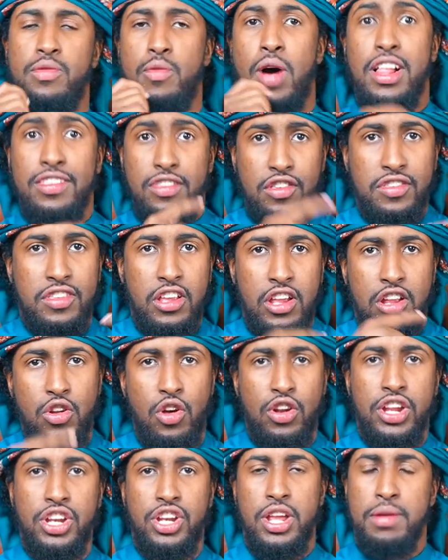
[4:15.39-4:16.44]
Whilst you're seeking
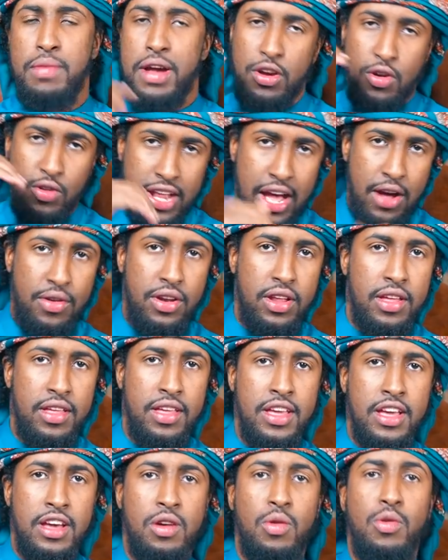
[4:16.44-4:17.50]
knowledge, it might go down.
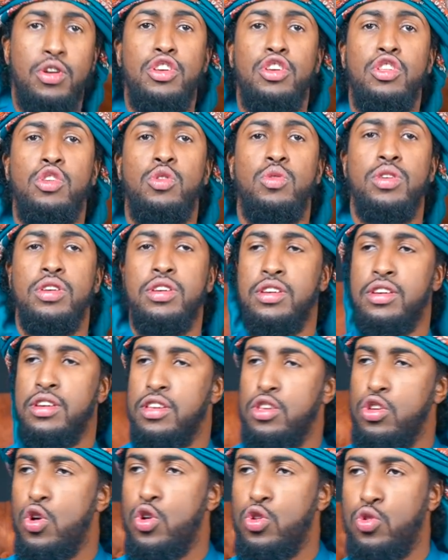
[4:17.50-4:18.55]
What do you do?
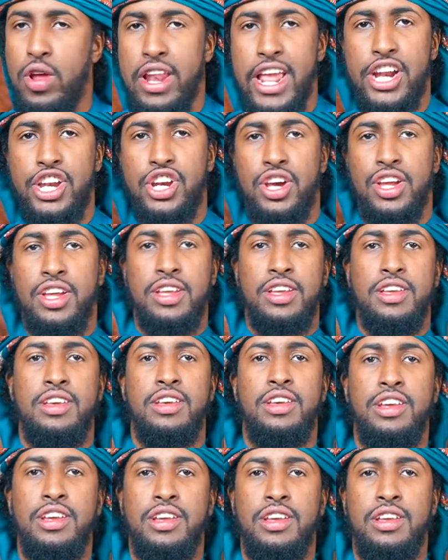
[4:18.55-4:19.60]
You go to a lecture.
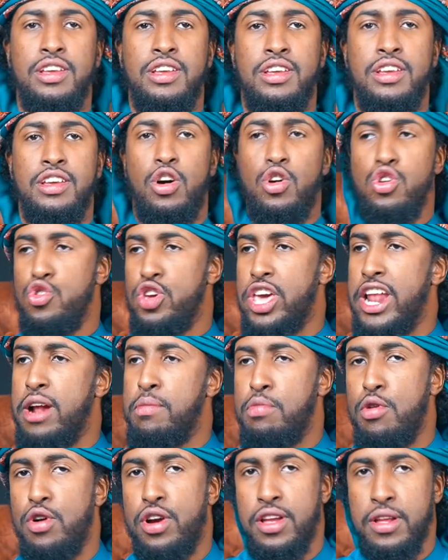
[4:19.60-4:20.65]
Or you get a
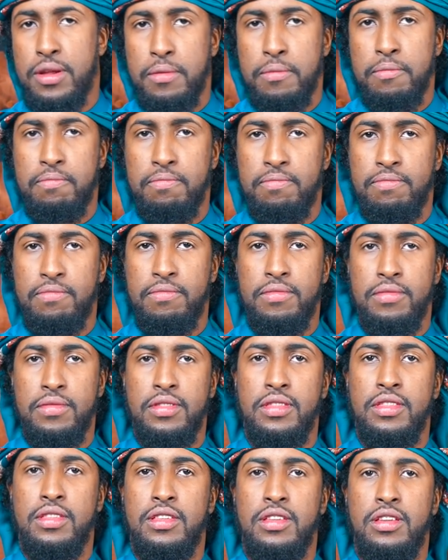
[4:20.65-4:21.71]
book.
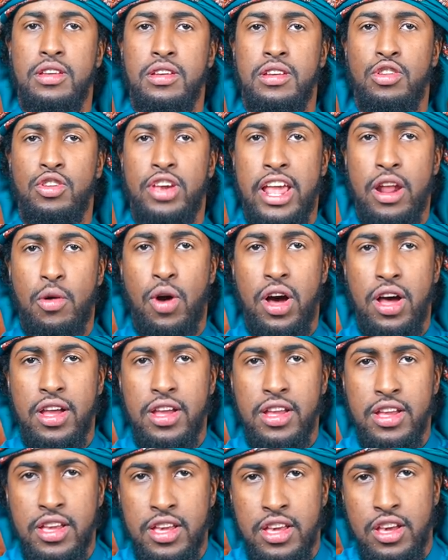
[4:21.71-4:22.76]
You get a what?
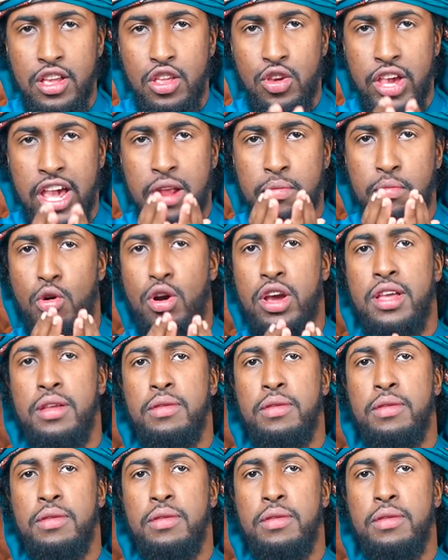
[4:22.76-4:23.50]
You get a book.